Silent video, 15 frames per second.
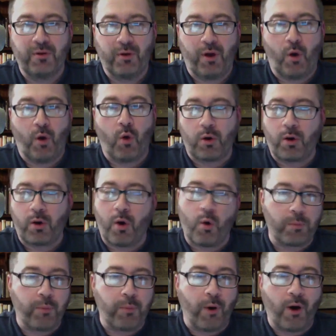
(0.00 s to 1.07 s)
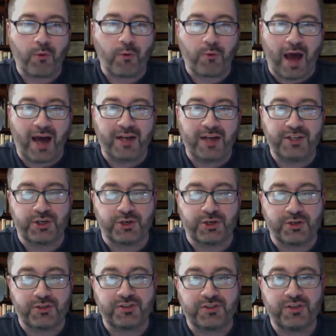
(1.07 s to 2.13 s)
or Paul
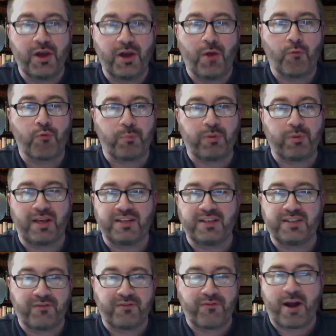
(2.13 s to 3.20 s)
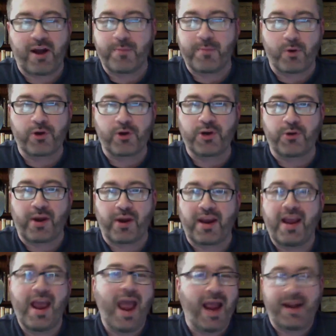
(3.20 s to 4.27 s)
Rodgers replacing Freddie Mercury,
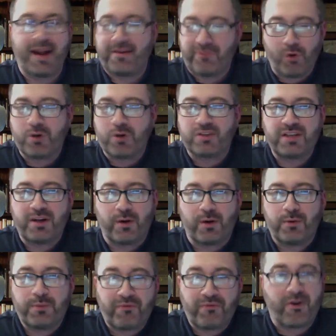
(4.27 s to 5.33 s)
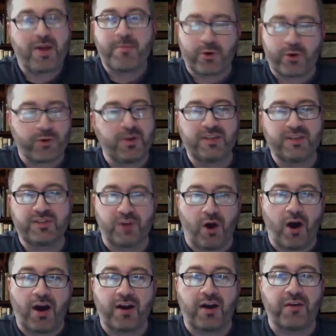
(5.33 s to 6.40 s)
and of course, Freddie Mercury is
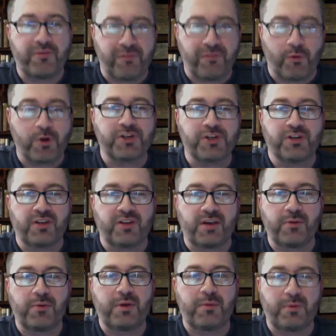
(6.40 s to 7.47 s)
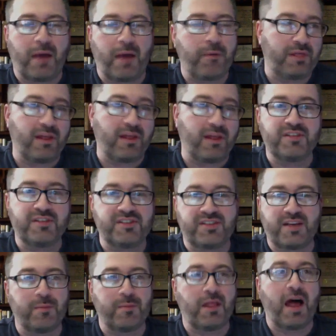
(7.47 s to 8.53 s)
gone. Unfortunately, I would love to see
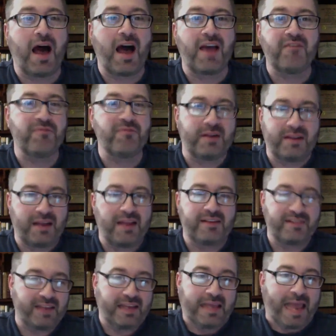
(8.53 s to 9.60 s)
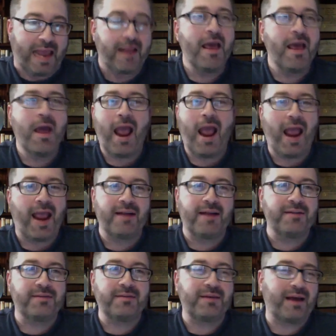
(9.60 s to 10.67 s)
him live, but it can't.
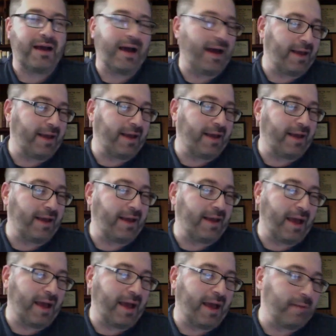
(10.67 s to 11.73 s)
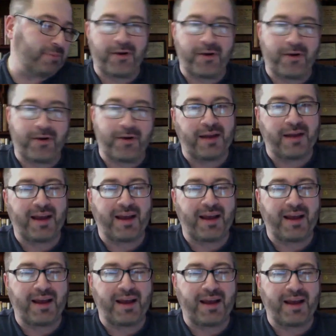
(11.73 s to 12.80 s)
And I'm sorry,
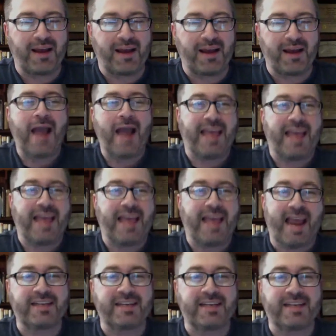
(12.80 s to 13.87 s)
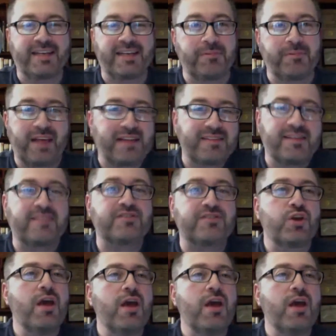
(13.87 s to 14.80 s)
I just can't. I can't accept